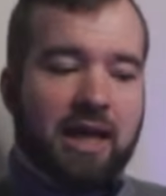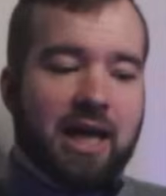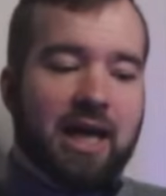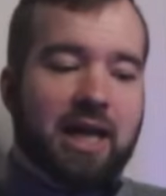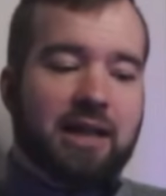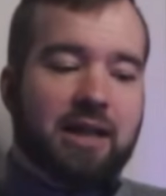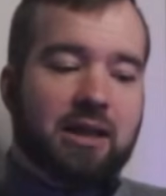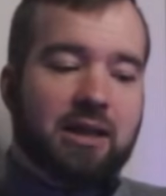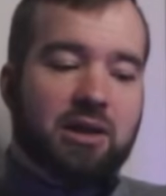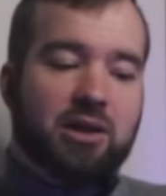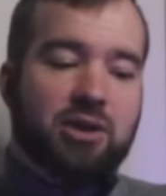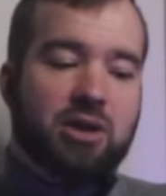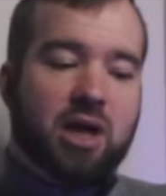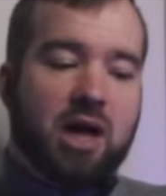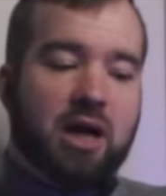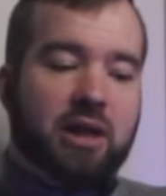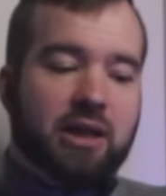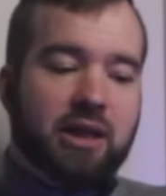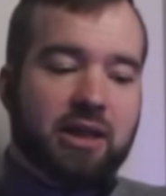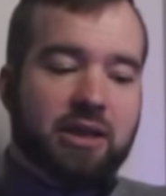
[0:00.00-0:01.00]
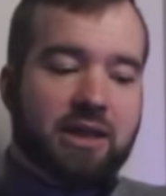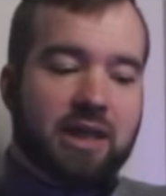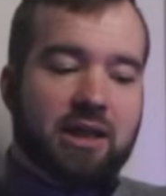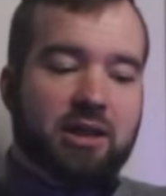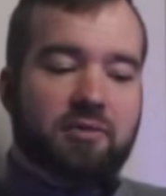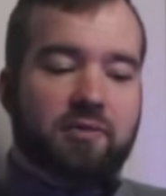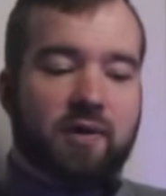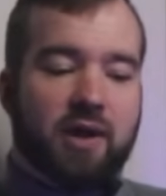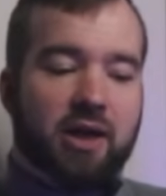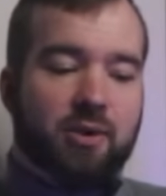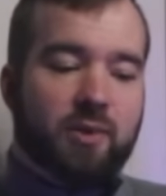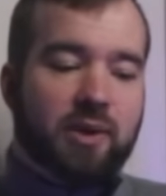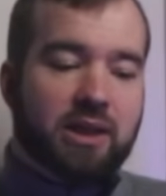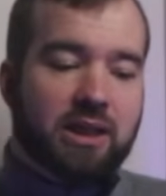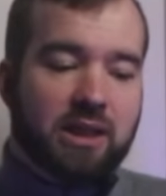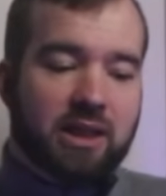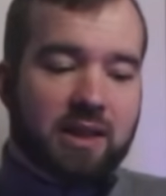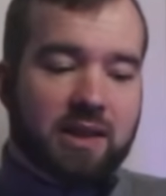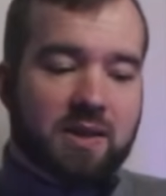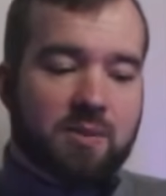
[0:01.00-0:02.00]
and non-identify with
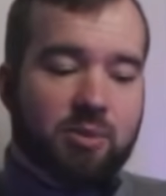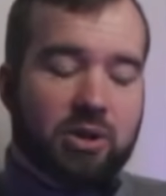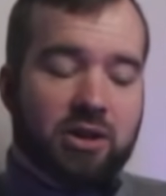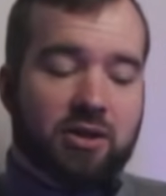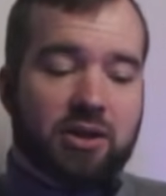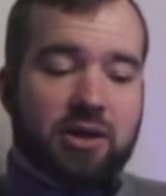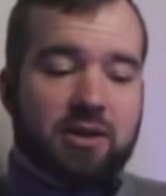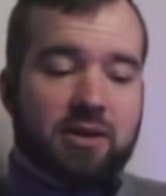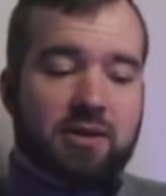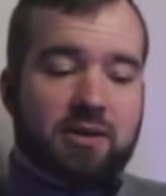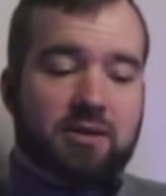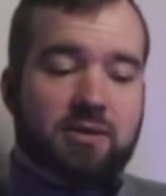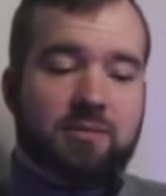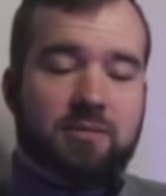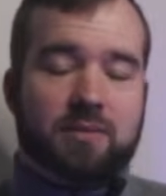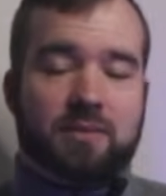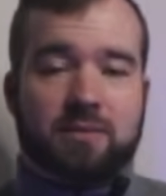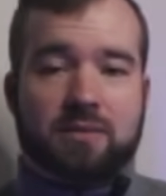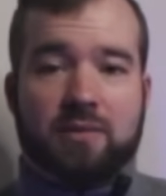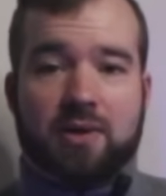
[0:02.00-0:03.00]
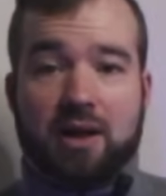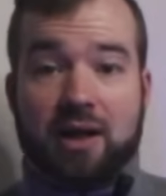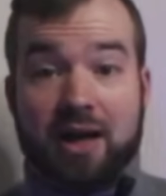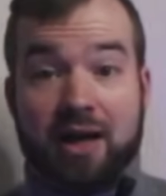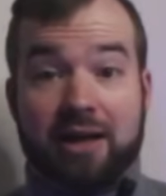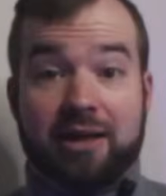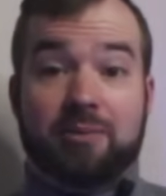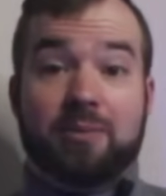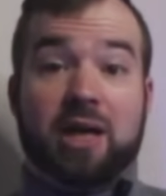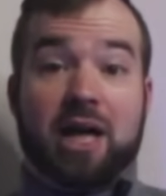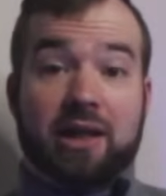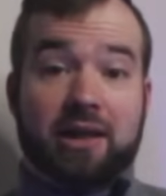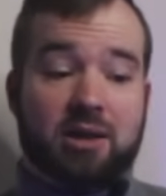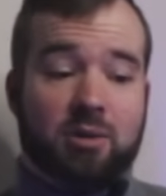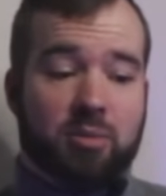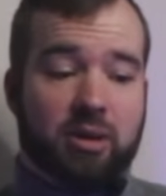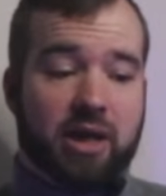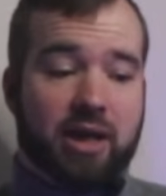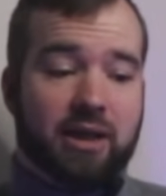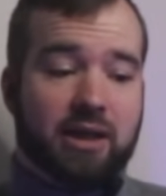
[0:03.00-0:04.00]
the experience. I am not the
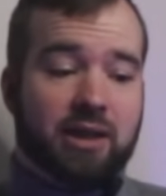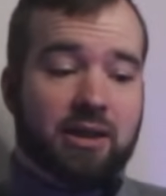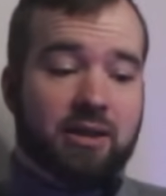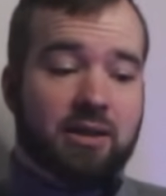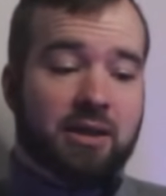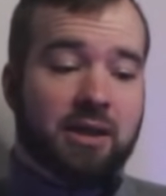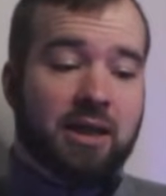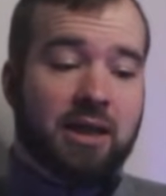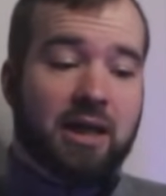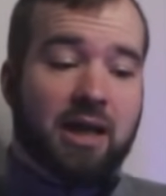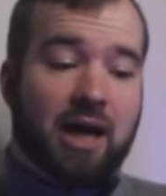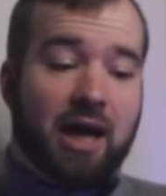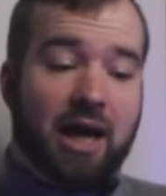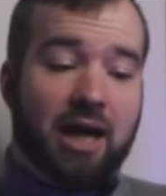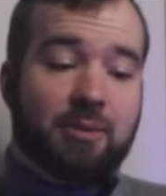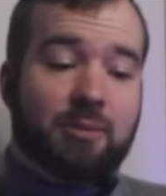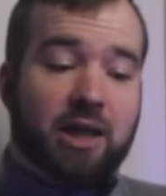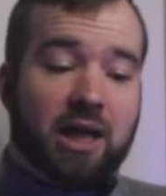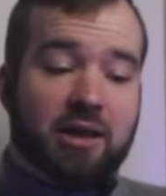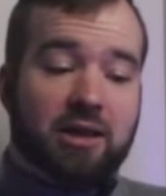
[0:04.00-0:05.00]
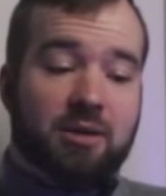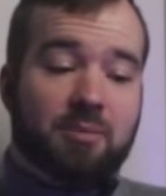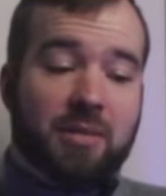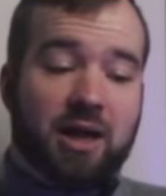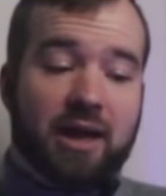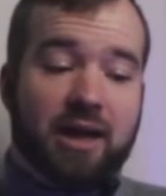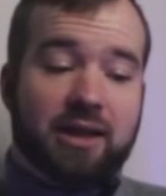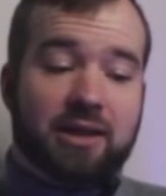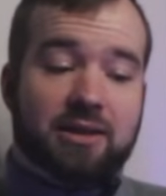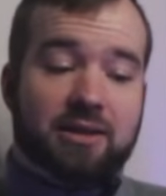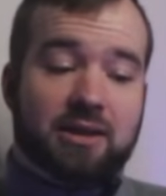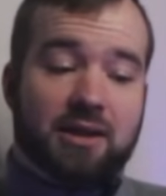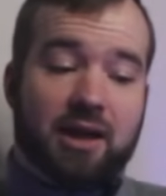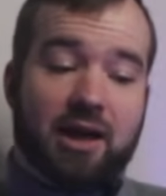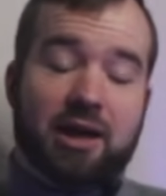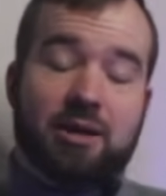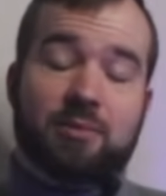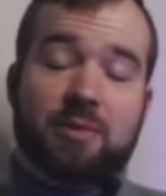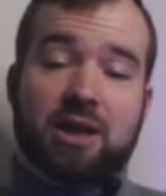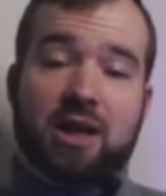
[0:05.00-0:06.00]
body, I am not the mind,
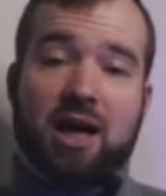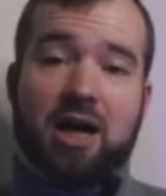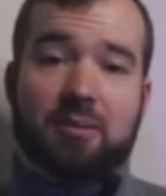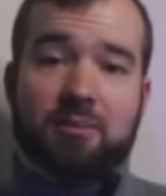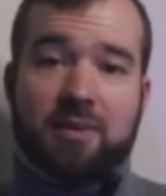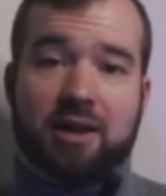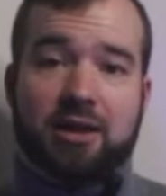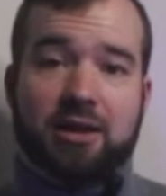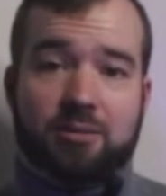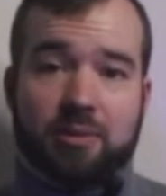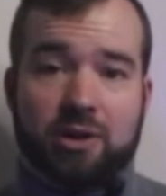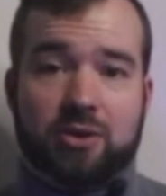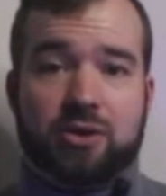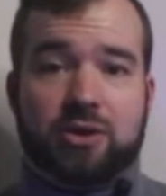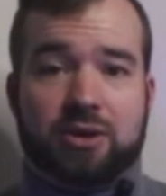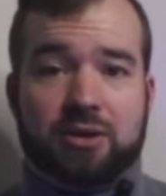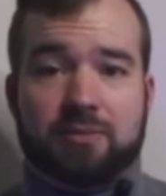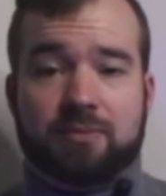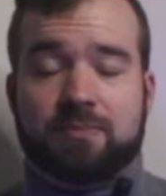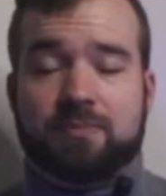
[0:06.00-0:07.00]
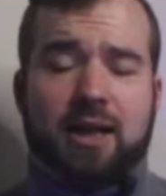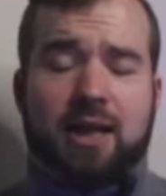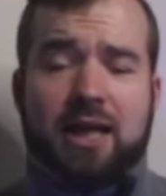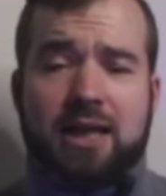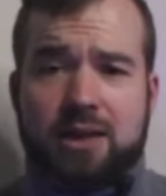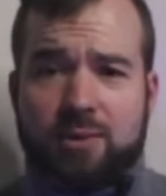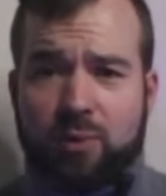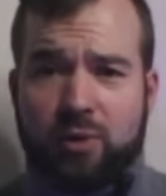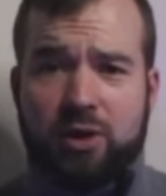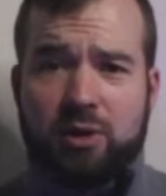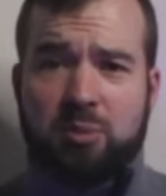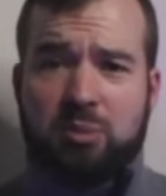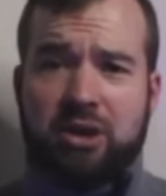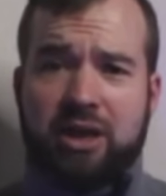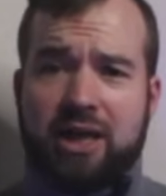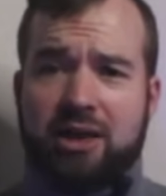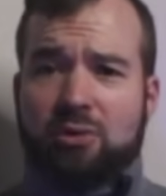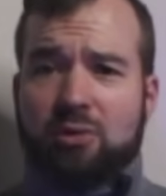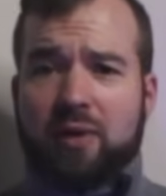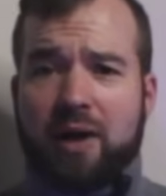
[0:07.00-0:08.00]
I am not my emotion. It's worth
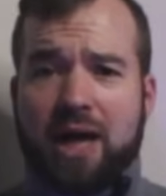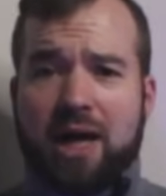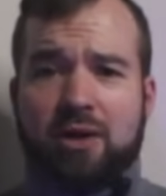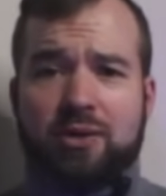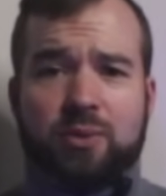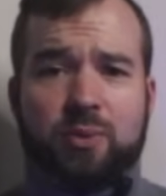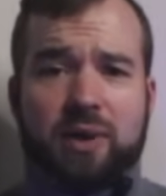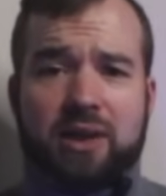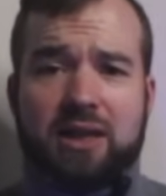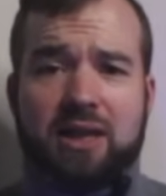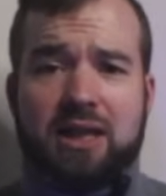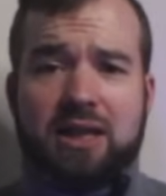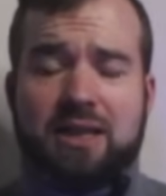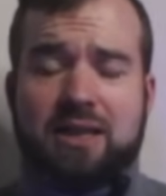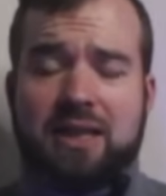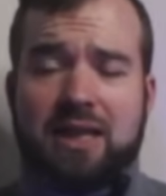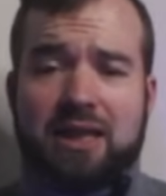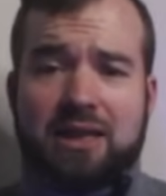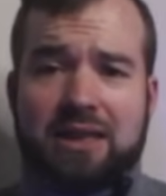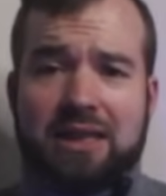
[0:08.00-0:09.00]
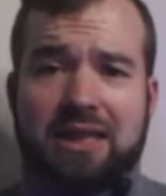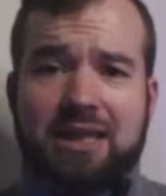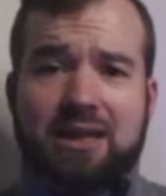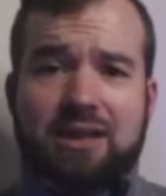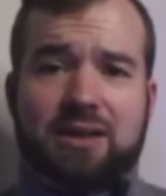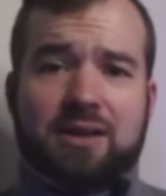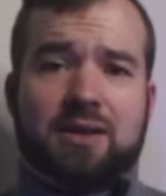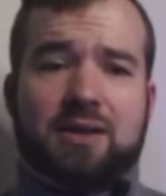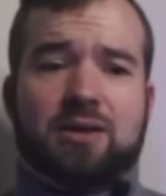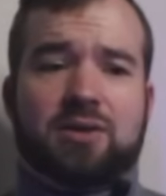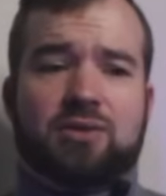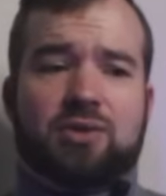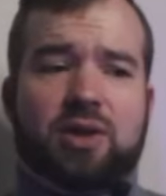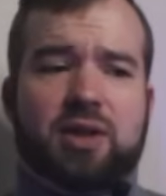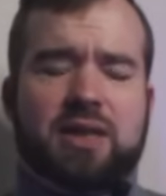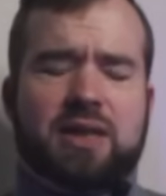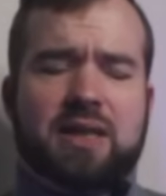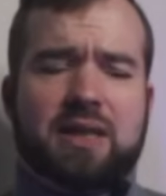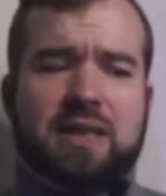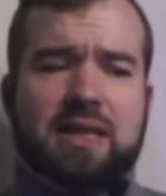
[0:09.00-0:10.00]
playing around with these techniques
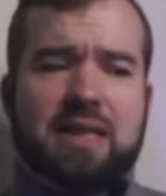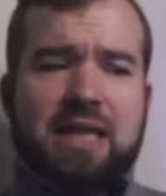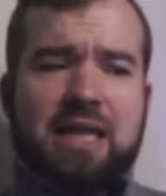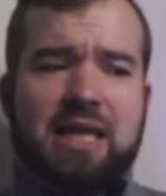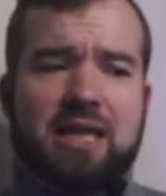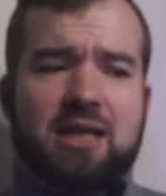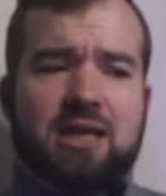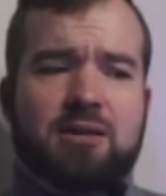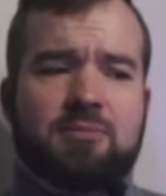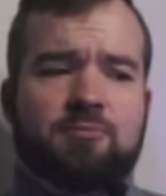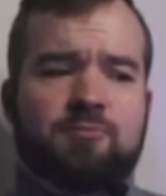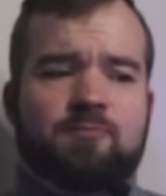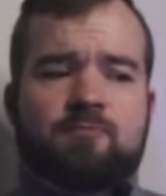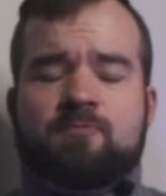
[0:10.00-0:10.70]
just to see